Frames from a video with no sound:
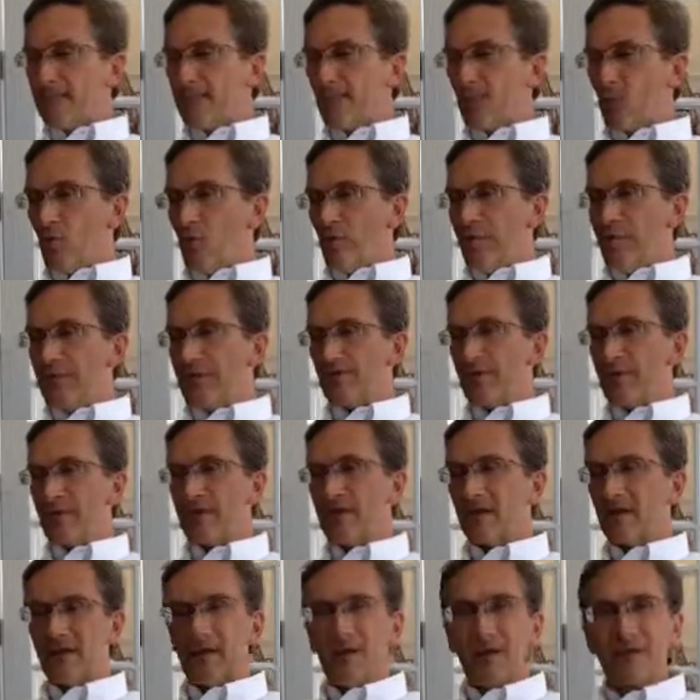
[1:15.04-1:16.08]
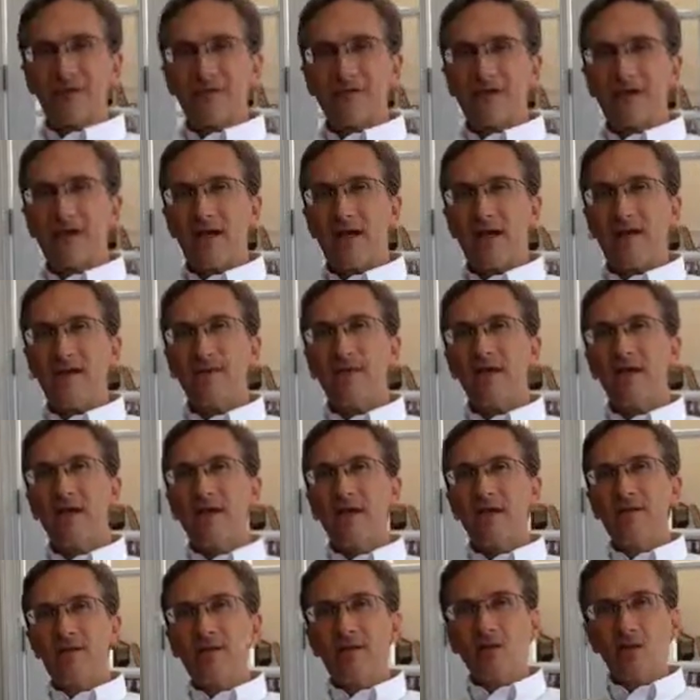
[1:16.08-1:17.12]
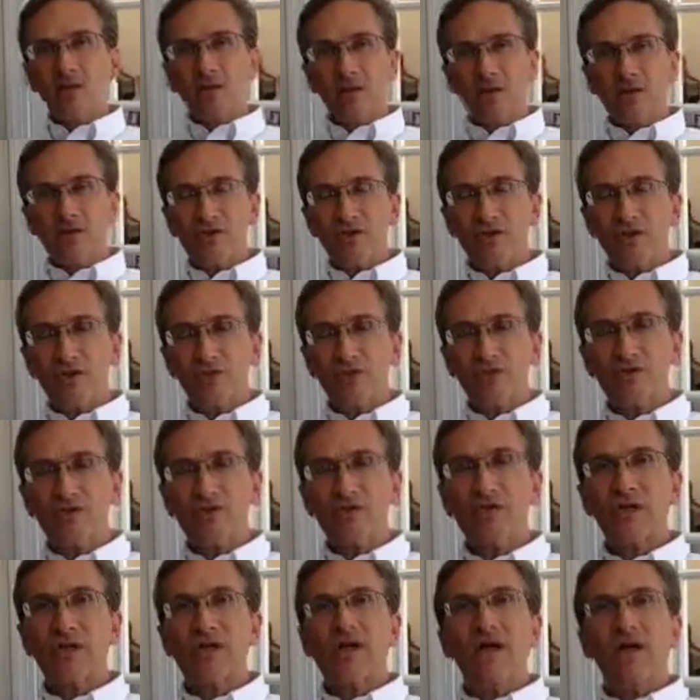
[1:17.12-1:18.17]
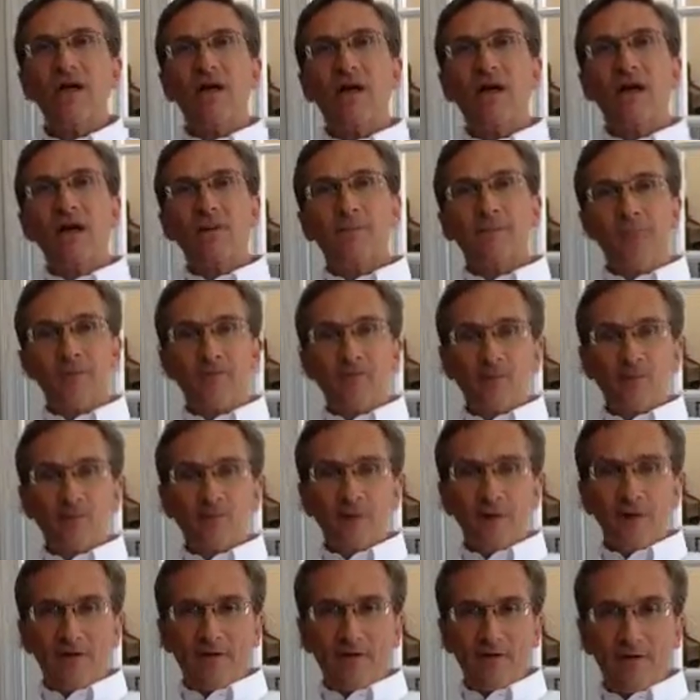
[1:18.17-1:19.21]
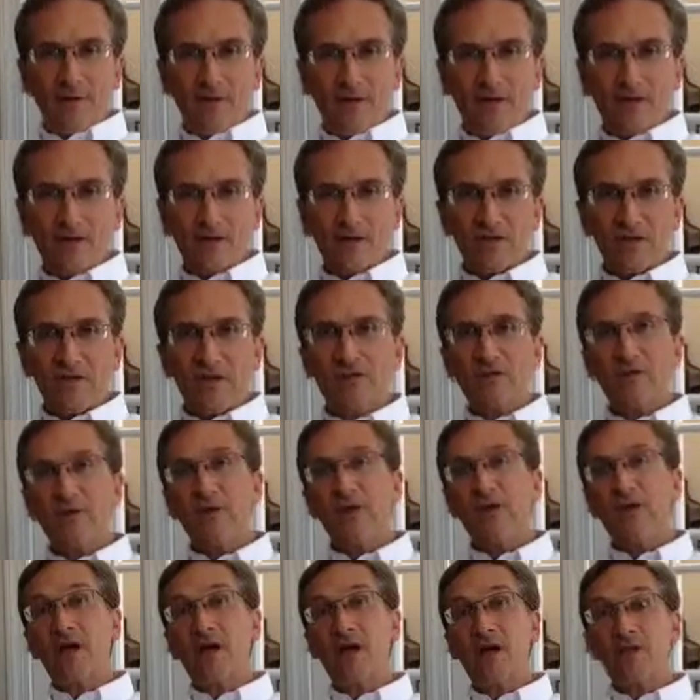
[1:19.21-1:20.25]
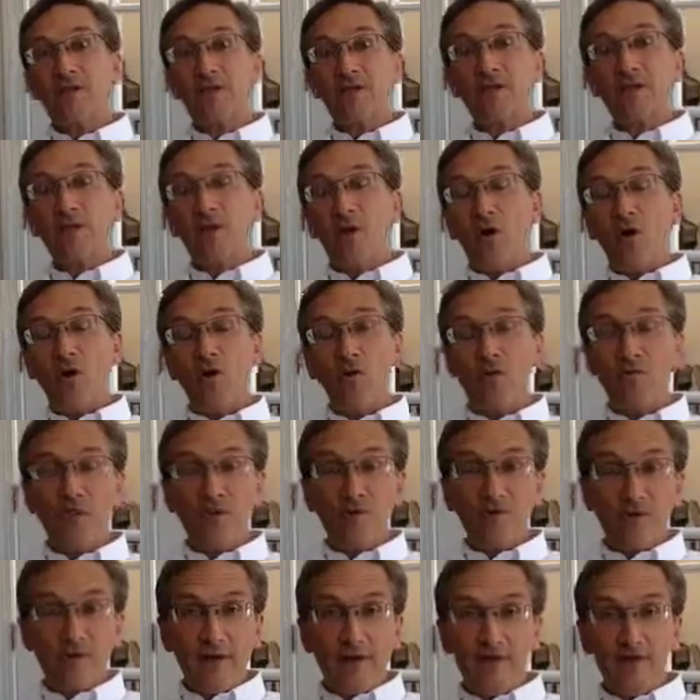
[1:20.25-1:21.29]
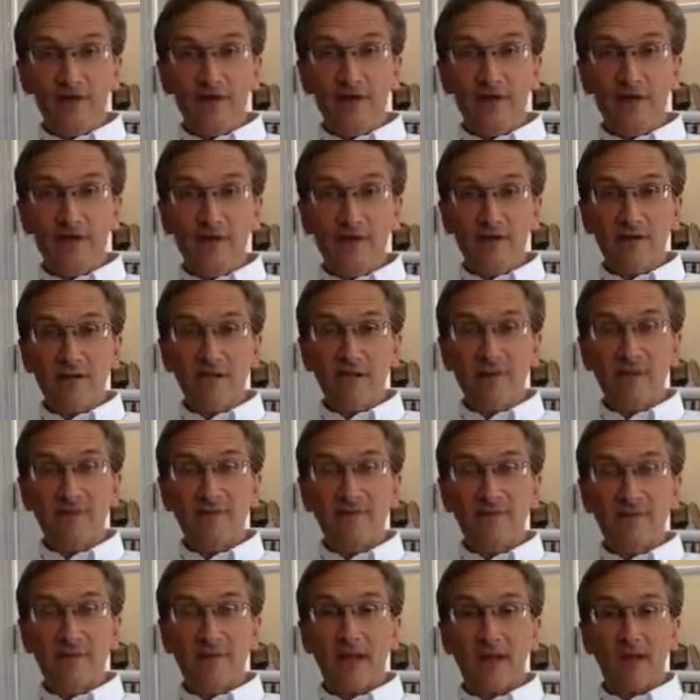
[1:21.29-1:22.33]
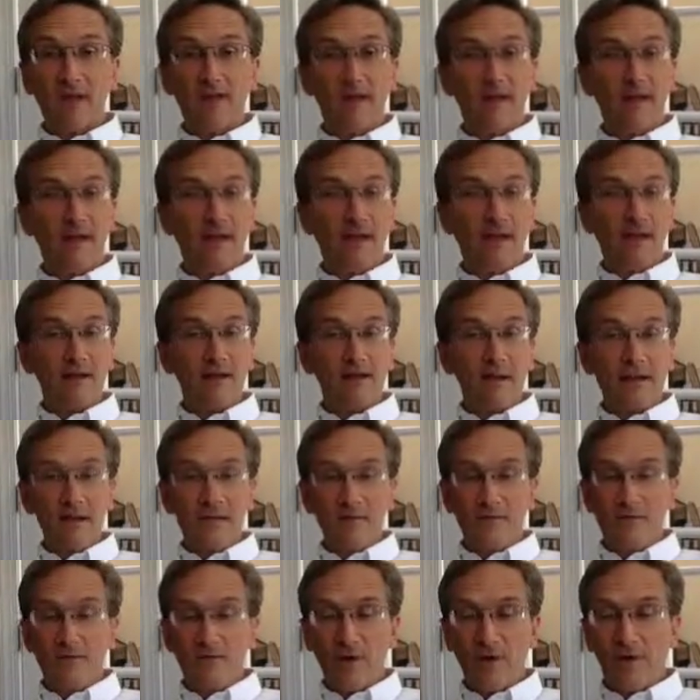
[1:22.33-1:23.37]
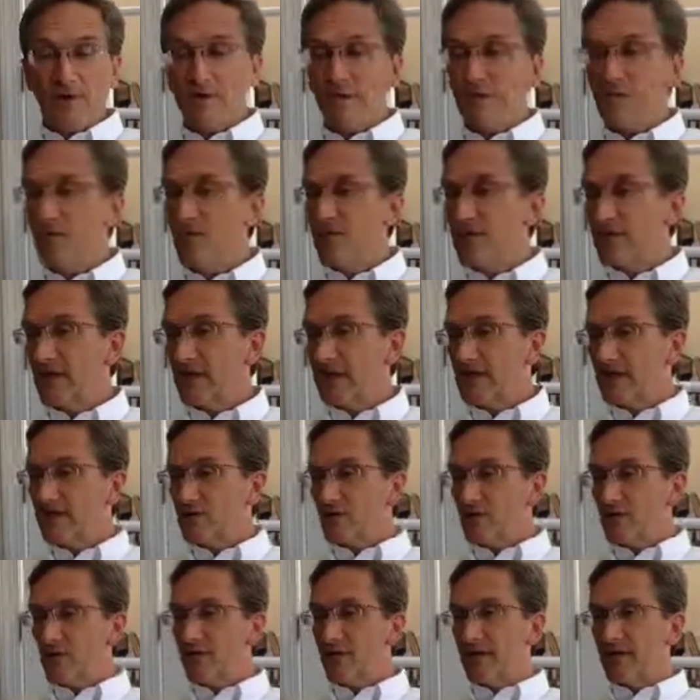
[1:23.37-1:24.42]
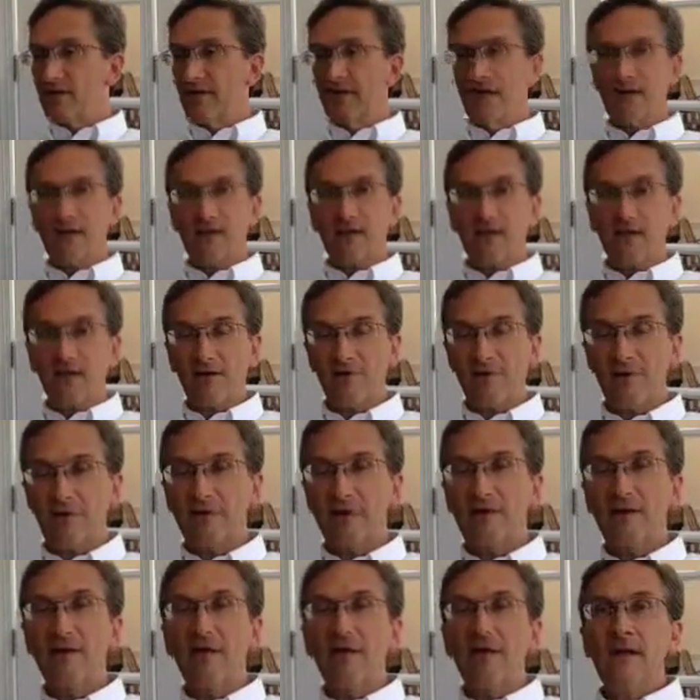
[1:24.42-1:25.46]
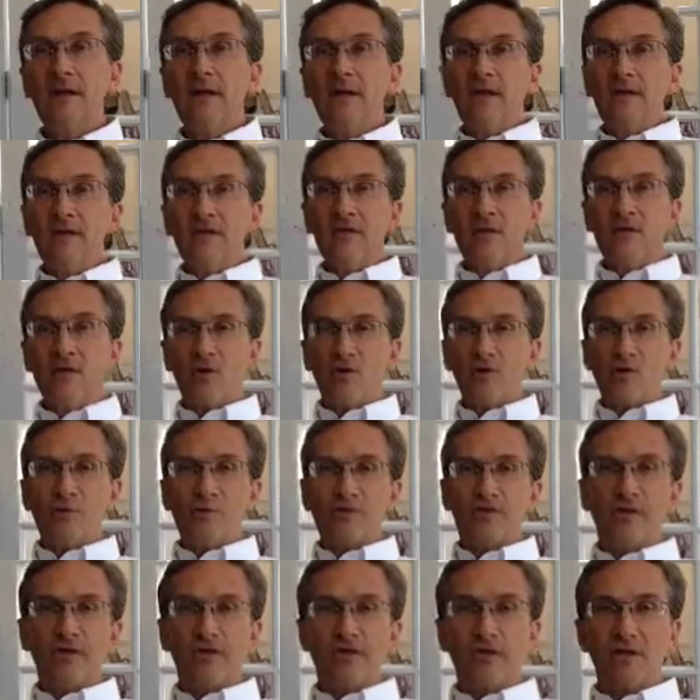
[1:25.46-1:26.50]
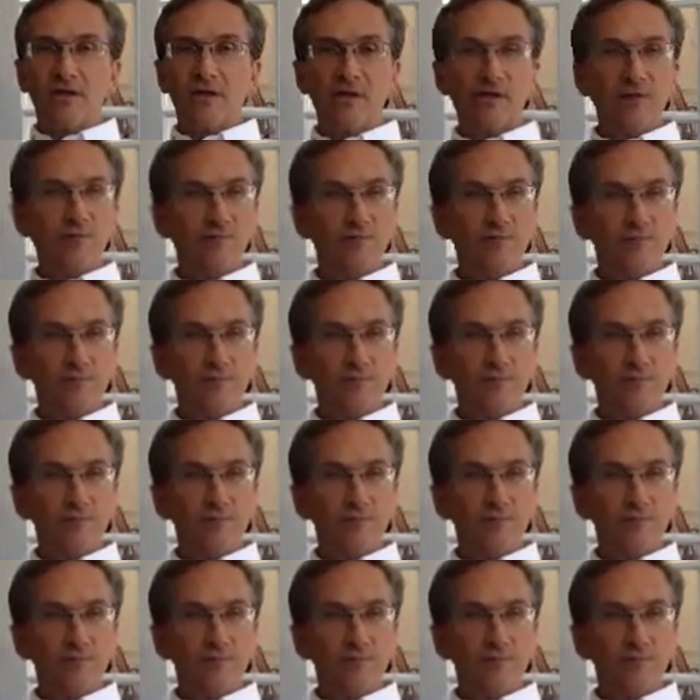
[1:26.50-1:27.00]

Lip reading: we spend a lot of time in the early church up through the Reformation. So we cover all 2,000 years and a lot of regular music history, but covering those particular